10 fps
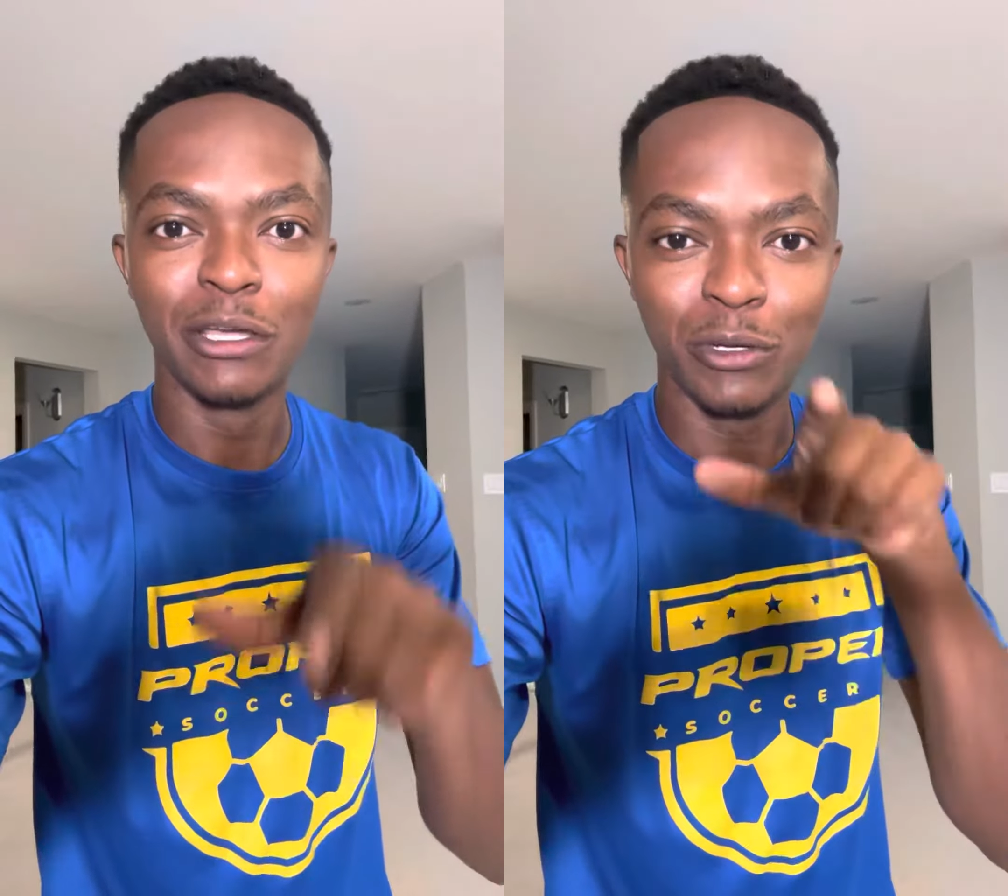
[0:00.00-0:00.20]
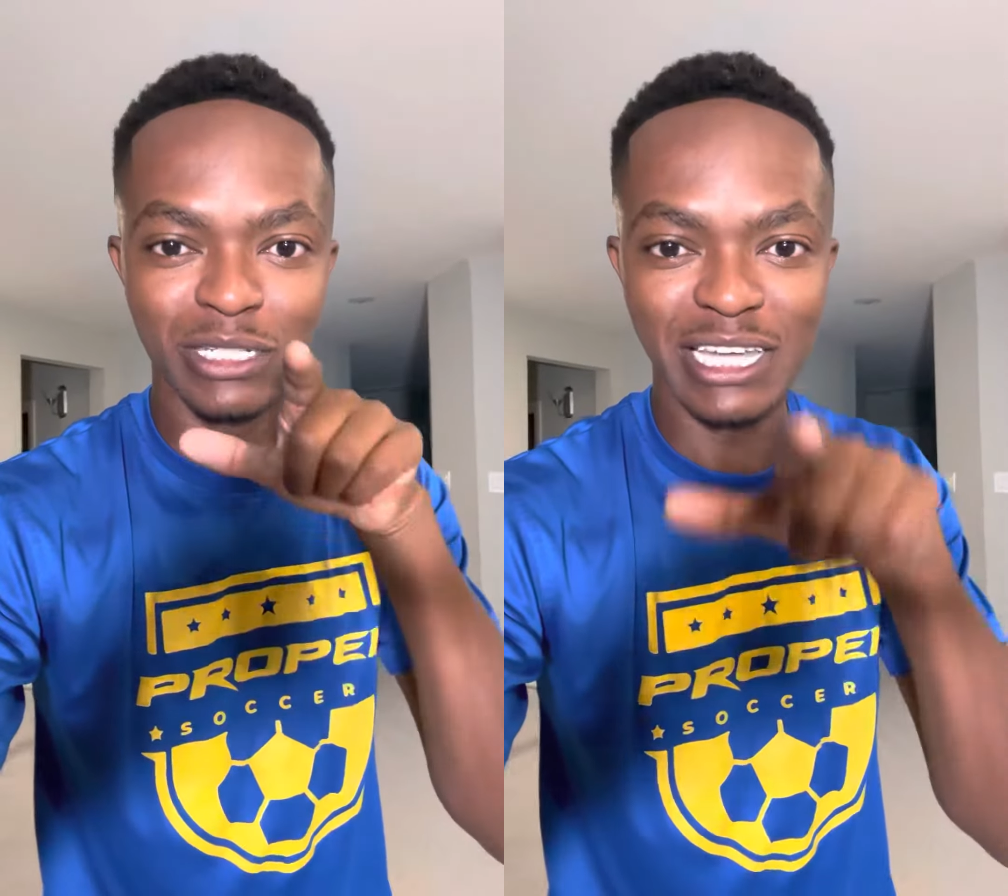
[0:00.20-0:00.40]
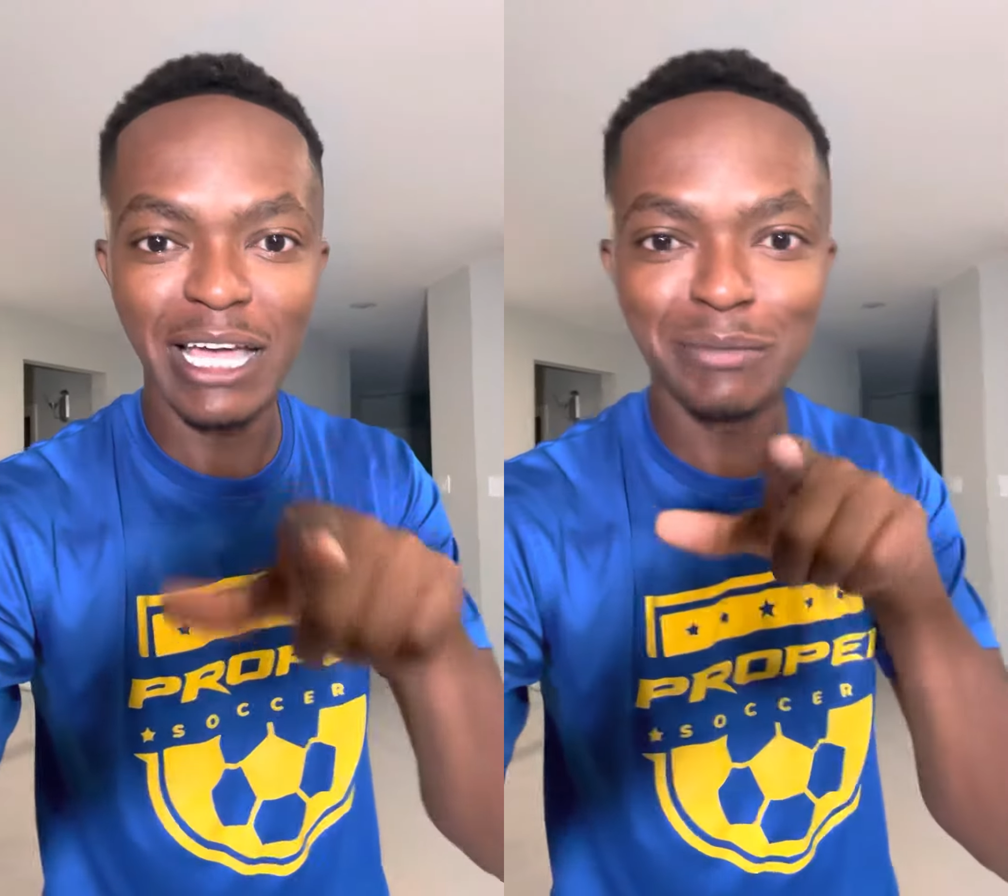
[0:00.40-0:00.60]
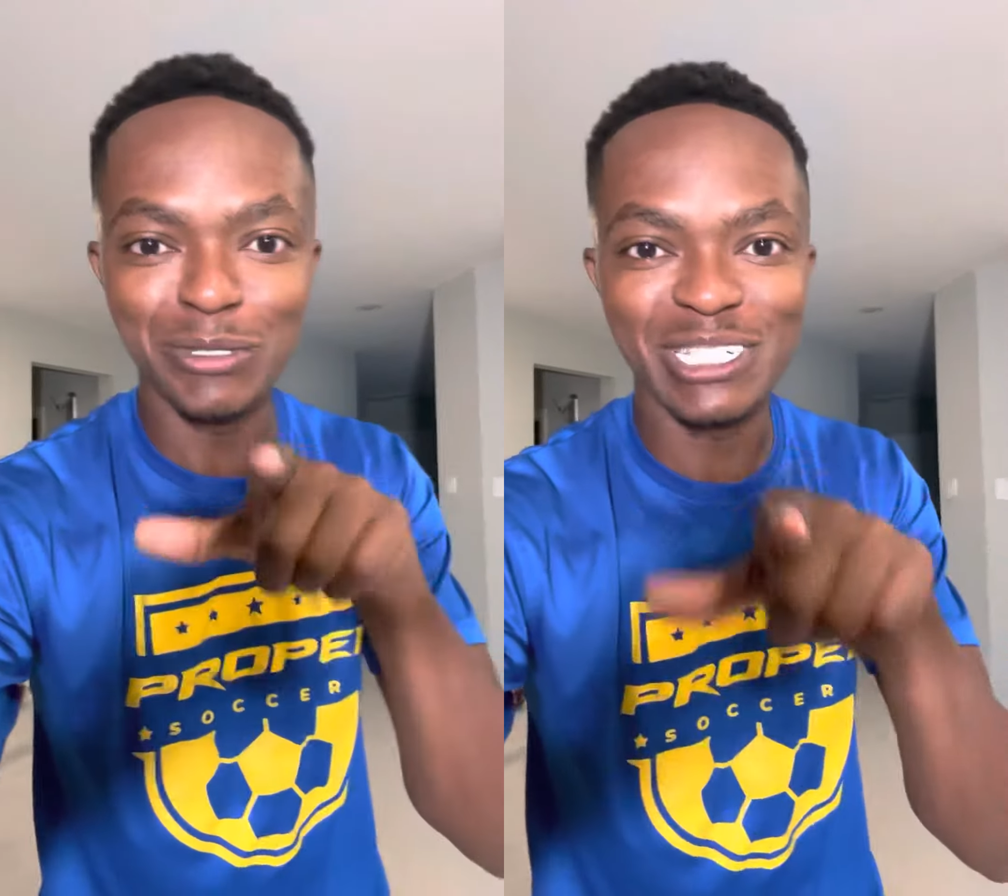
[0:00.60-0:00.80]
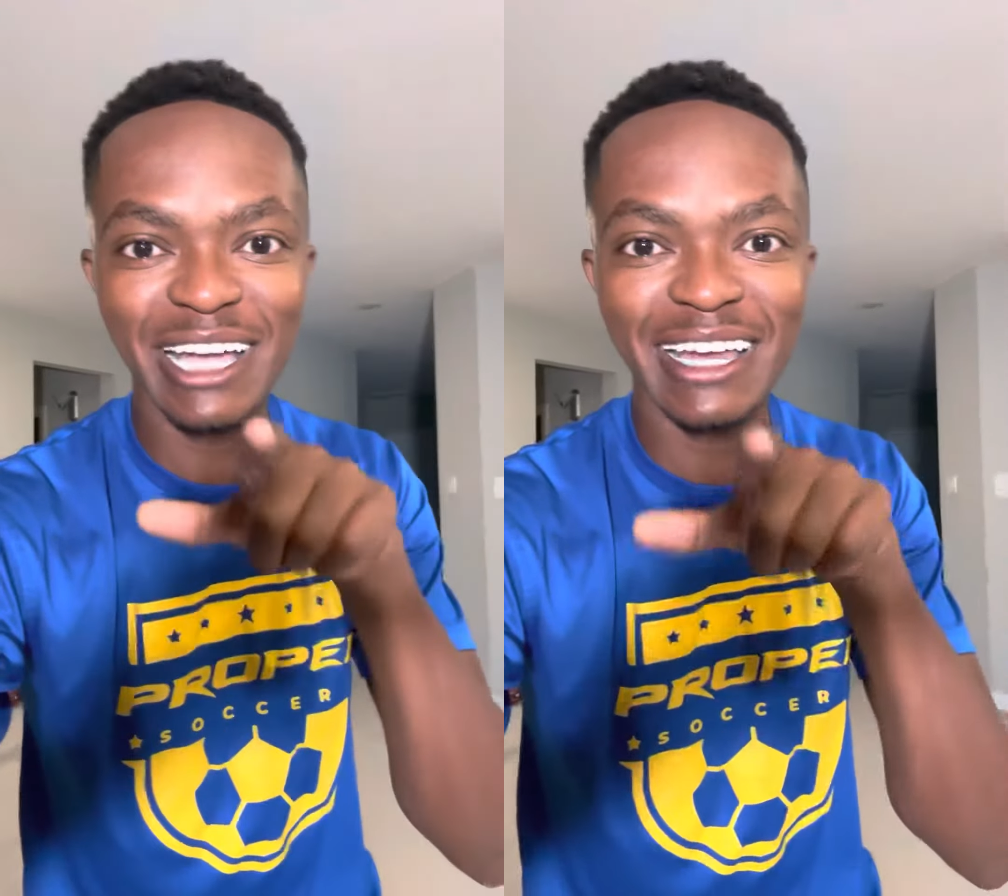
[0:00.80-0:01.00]
Your time to
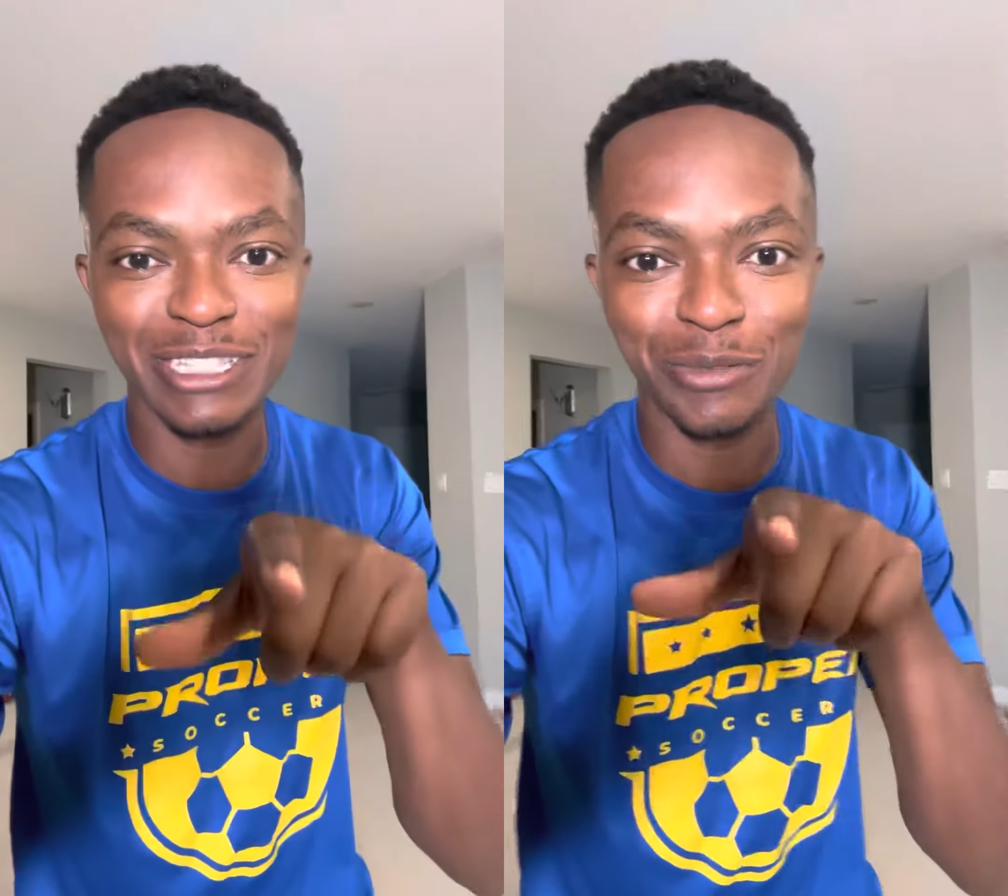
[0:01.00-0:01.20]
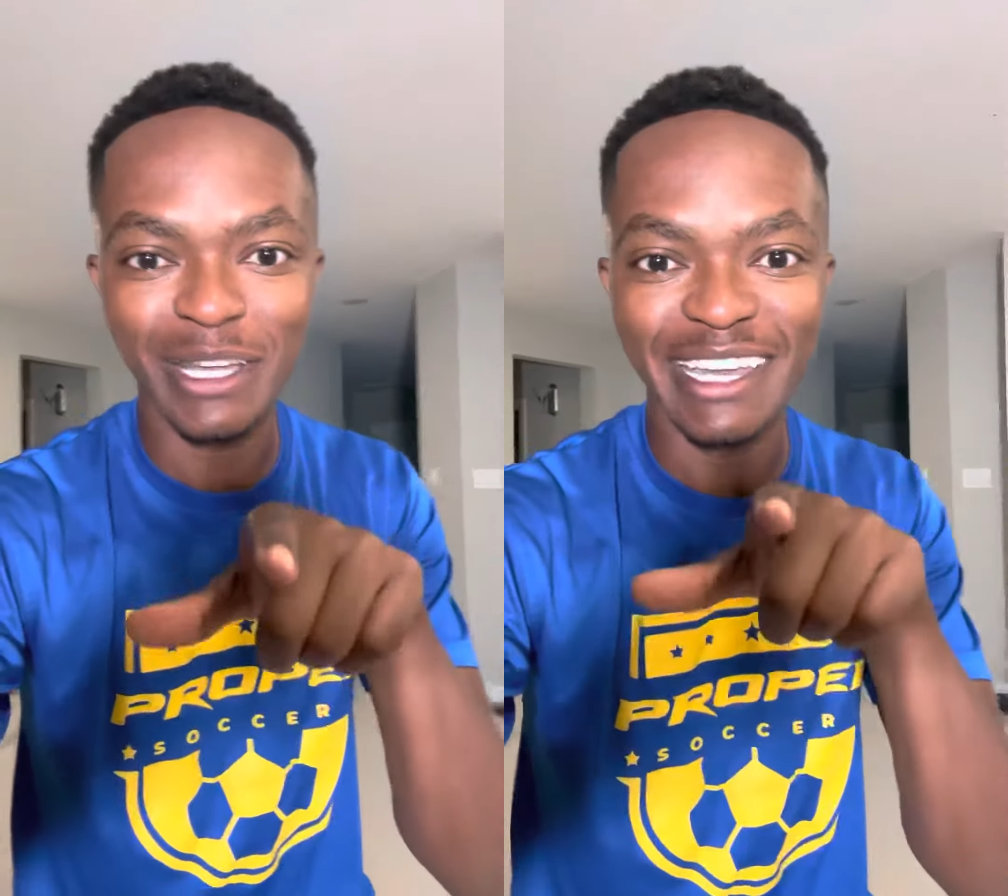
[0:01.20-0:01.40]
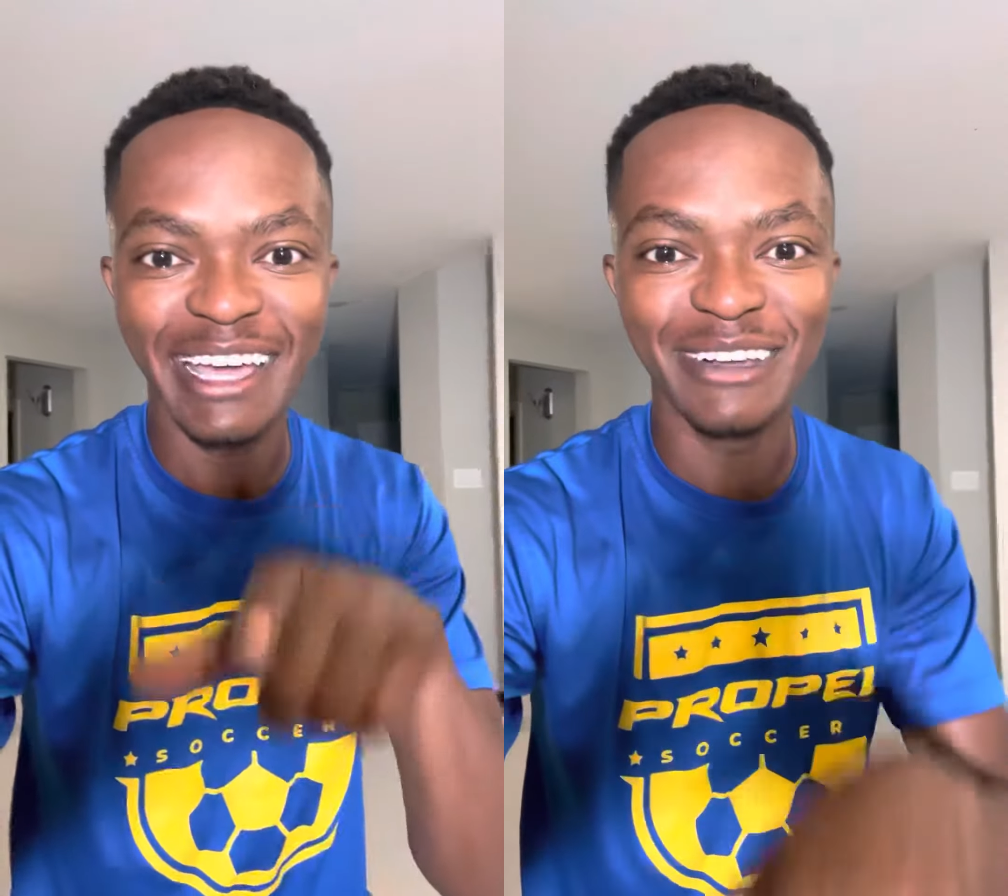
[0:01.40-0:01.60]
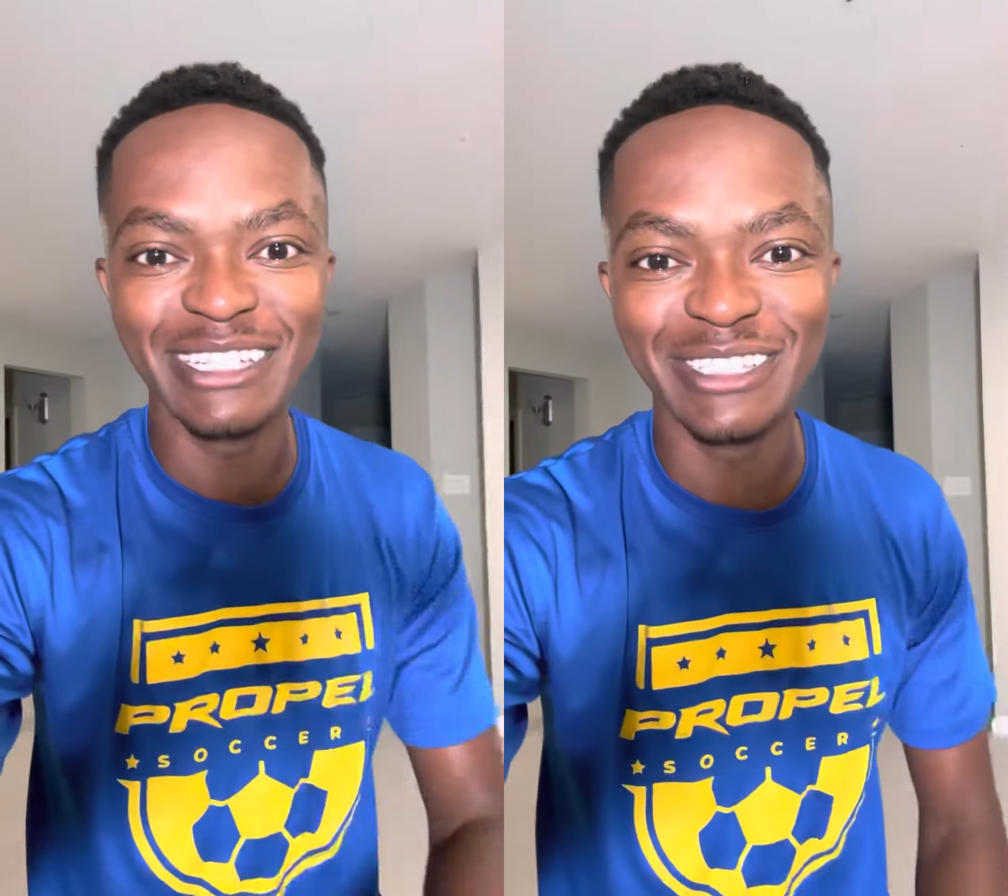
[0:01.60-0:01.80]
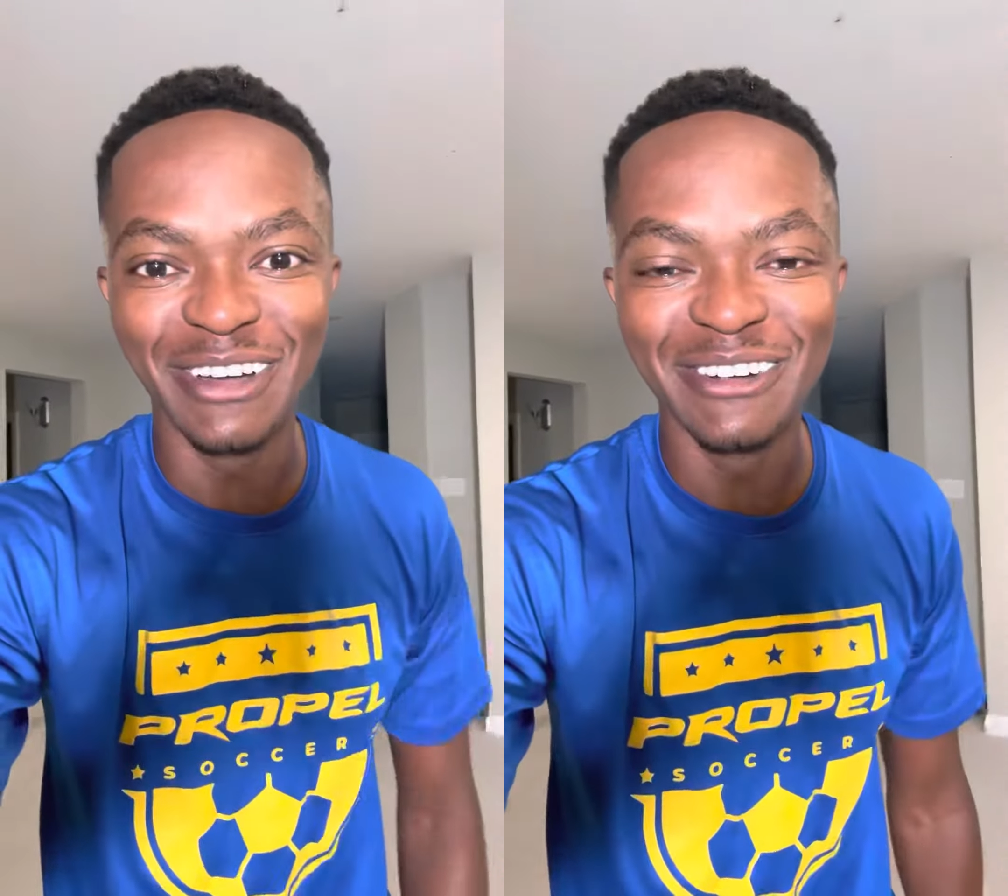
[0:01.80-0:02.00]
shine is right now.
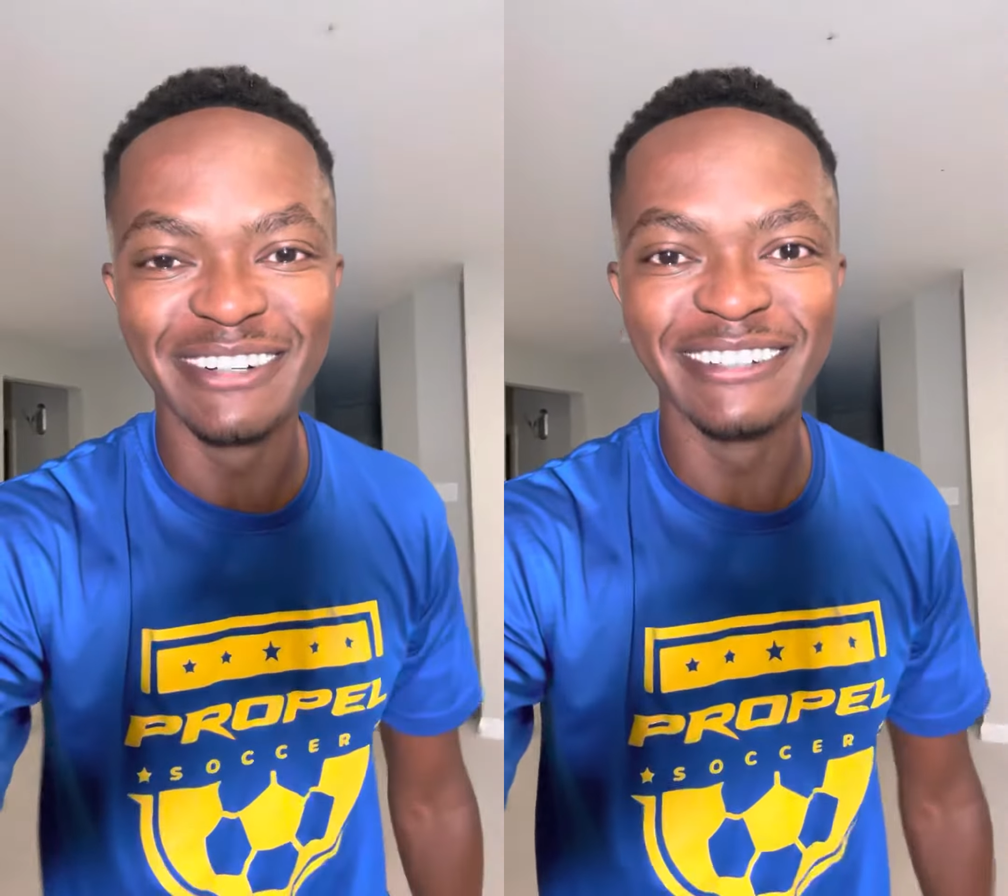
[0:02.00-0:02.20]
Let's go.